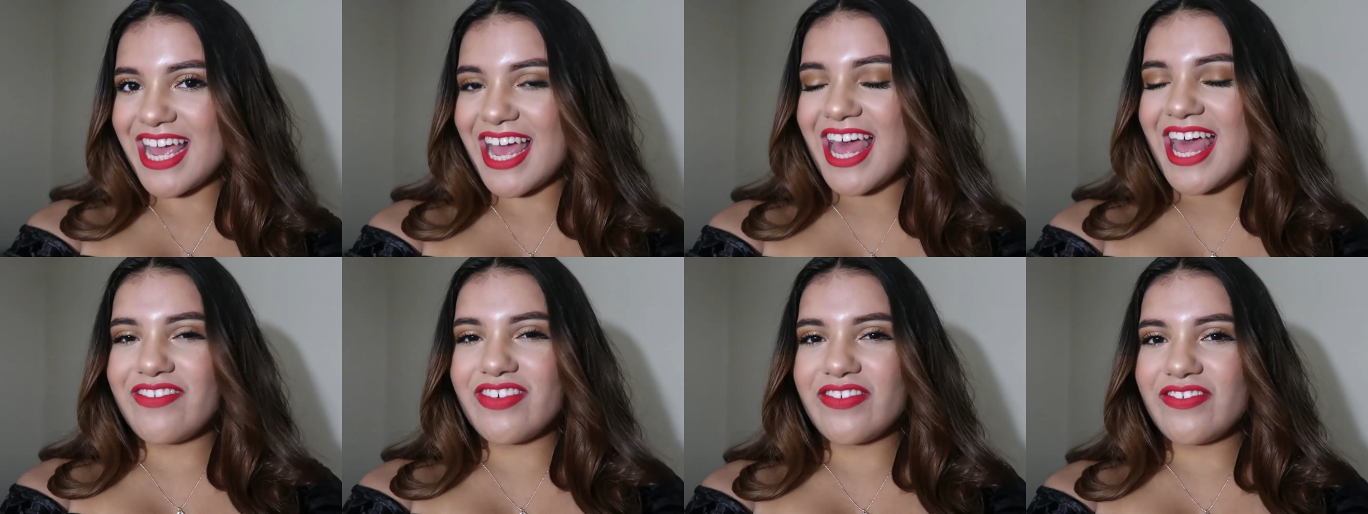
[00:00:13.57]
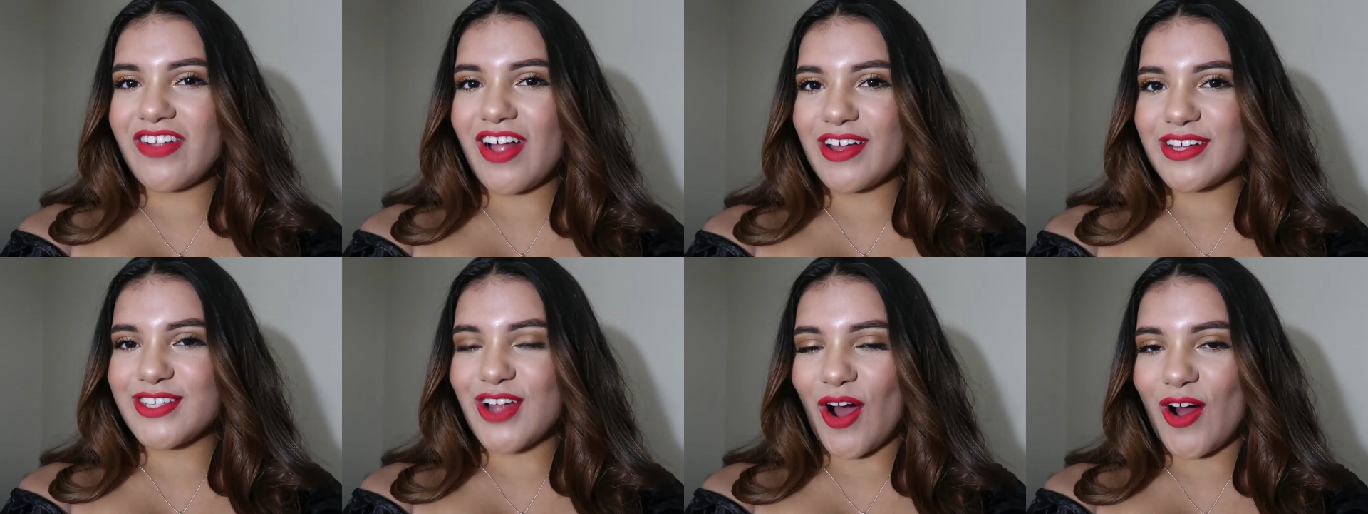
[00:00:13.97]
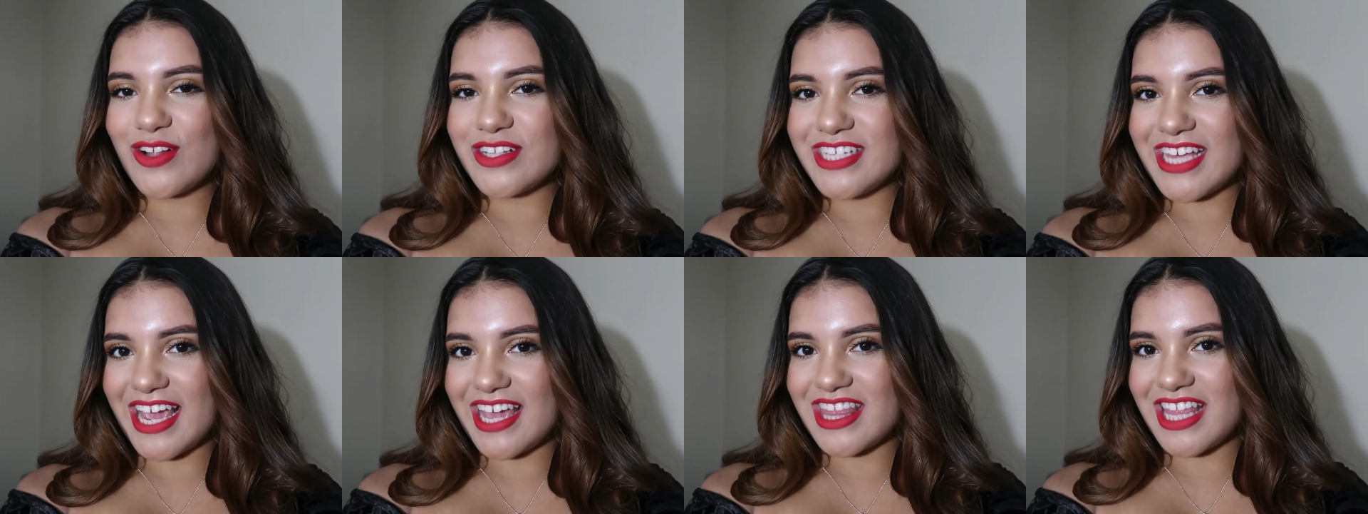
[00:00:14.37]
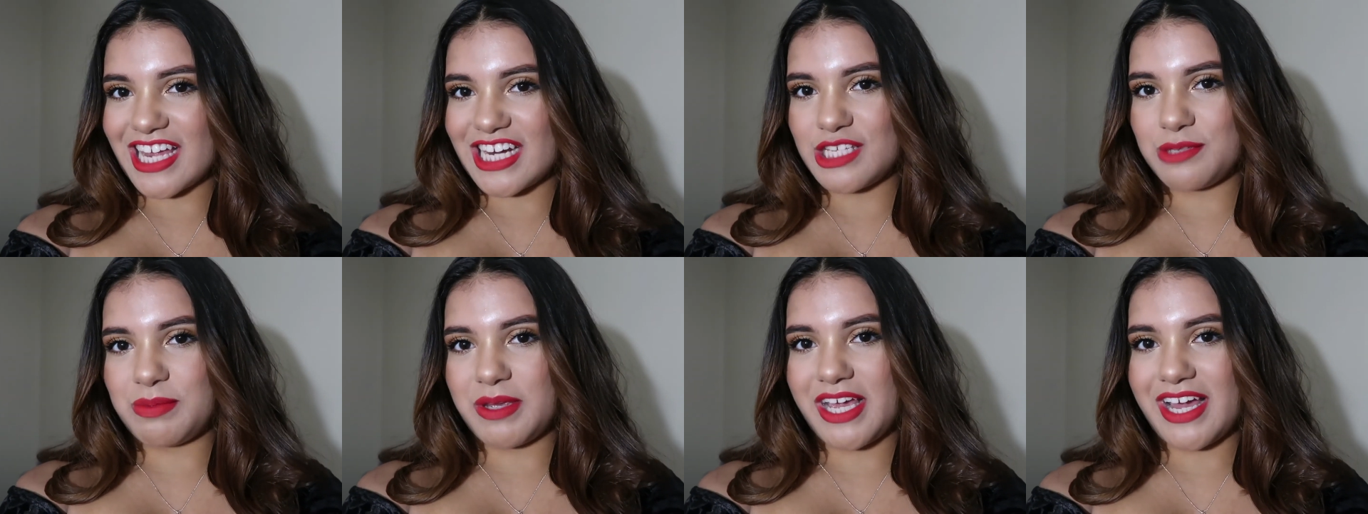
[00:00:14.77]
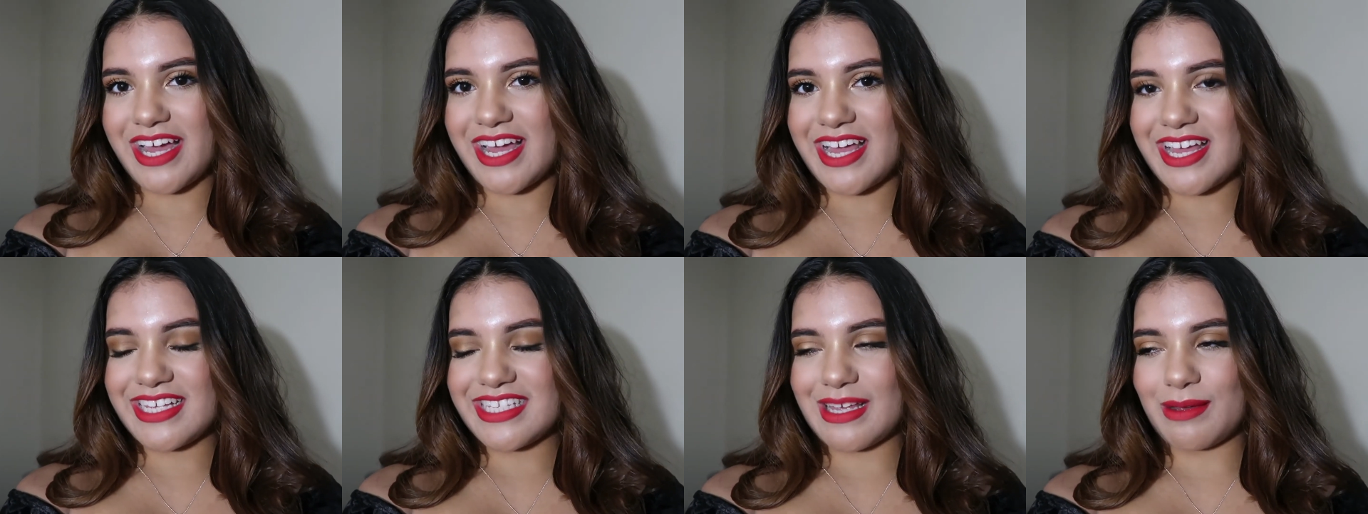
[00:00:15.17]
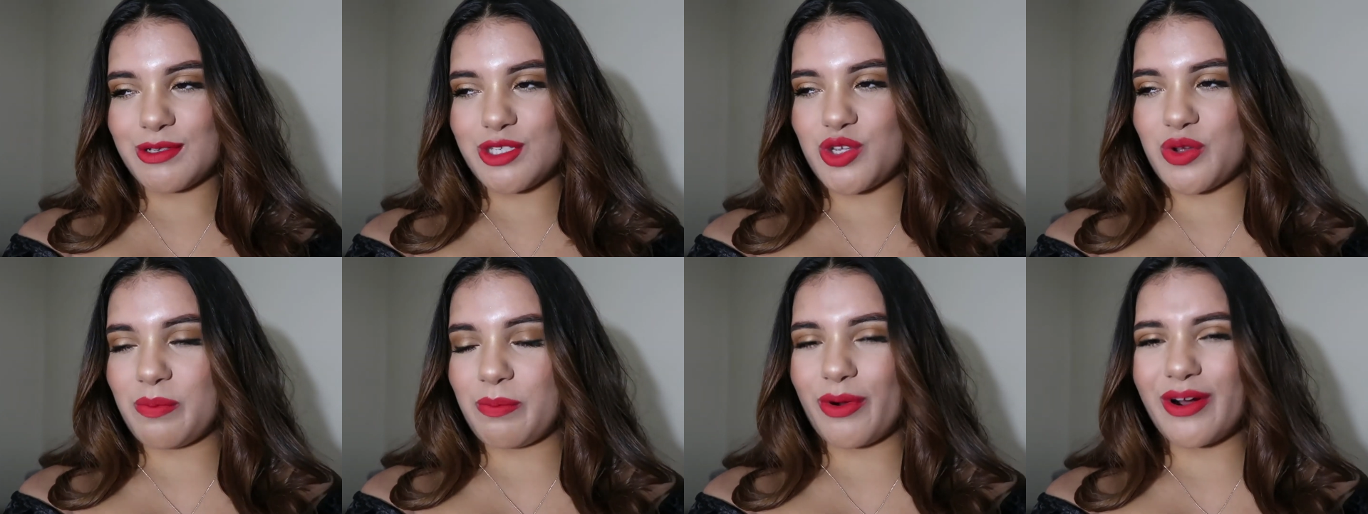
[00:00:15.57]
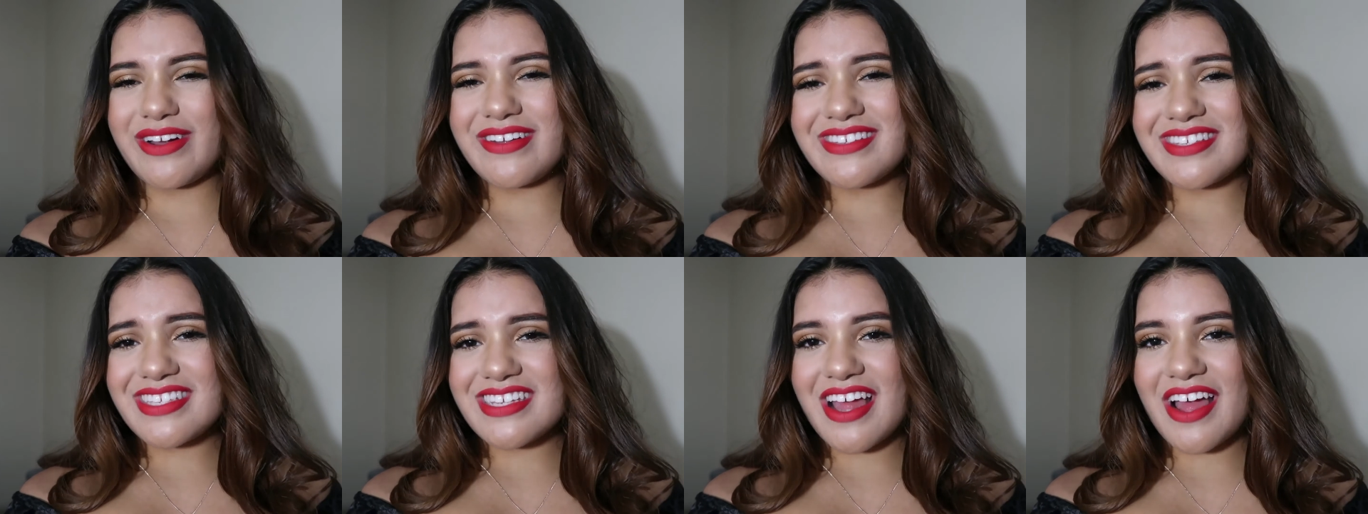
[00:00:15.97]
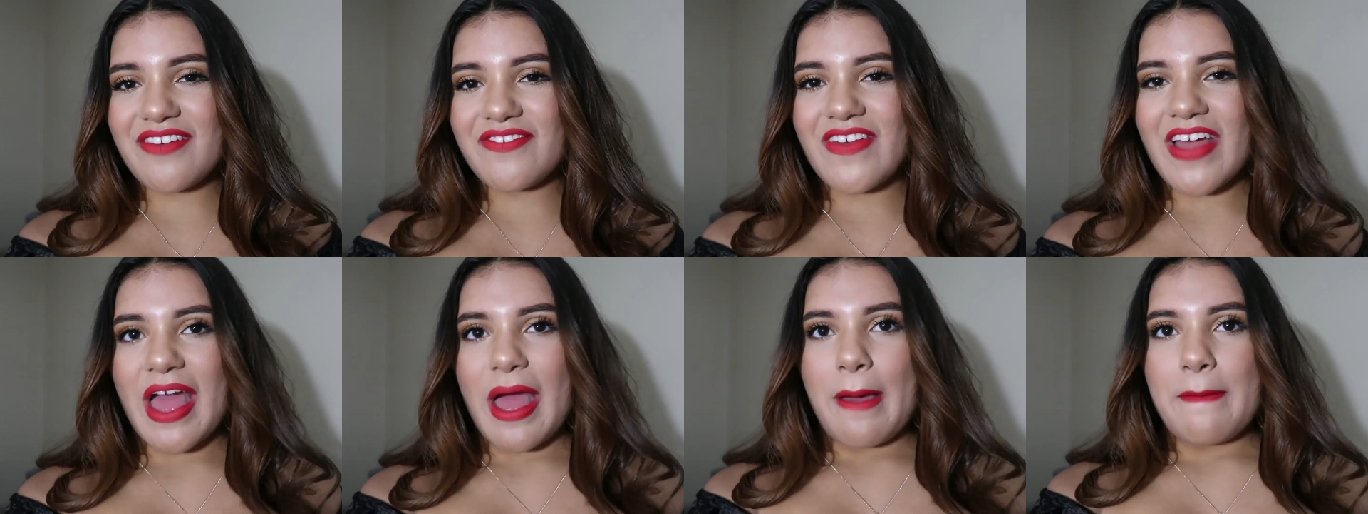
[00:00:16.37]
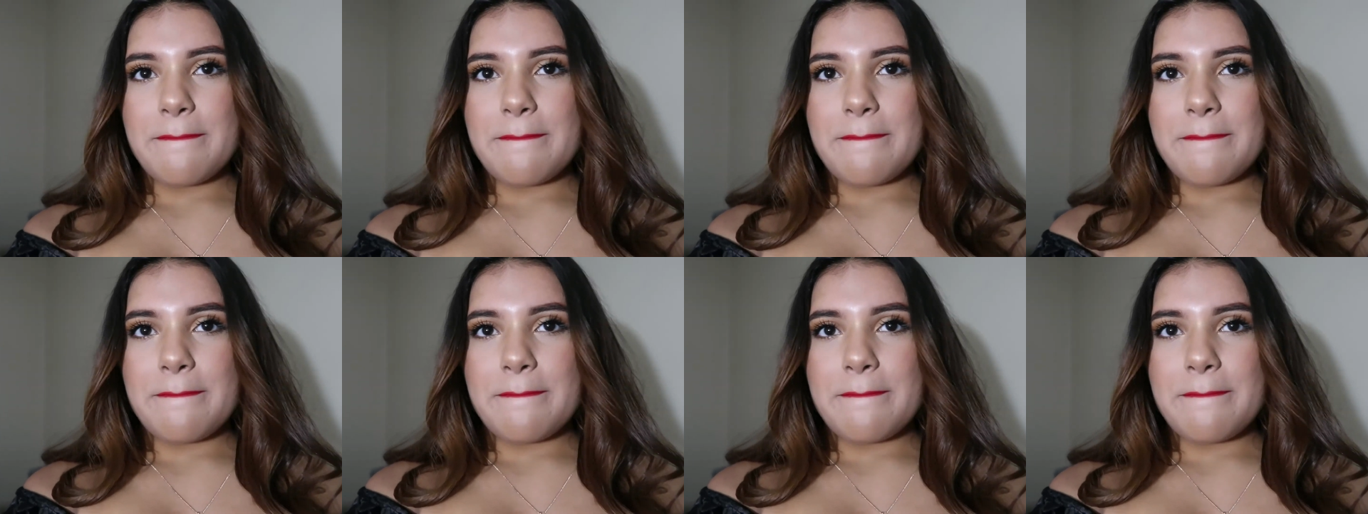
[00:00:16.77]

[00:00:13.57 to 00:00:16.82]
I haven't vlogged all day and that is because I was doing boring stuff,